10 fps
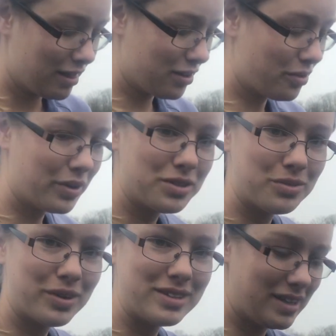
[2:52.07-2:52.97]
They're going
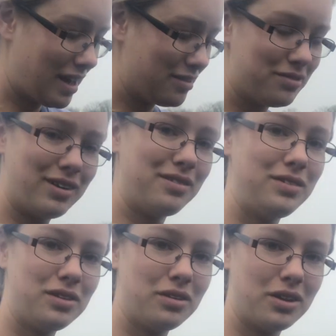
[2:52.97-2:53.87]
to want to get in front of
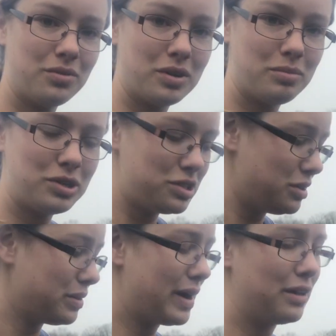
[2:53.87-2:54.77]
you. They're going to want to push
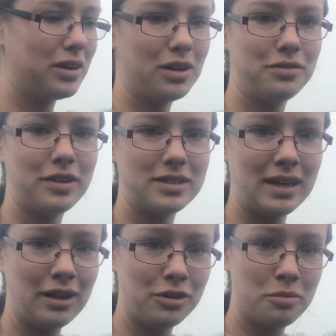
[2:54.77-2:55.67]
you around. They're going to
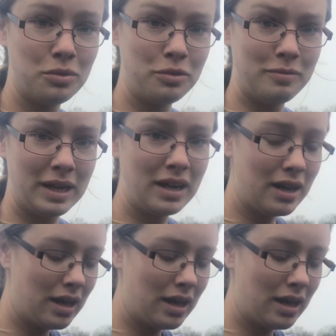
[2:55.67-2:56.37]
fixate on your movement.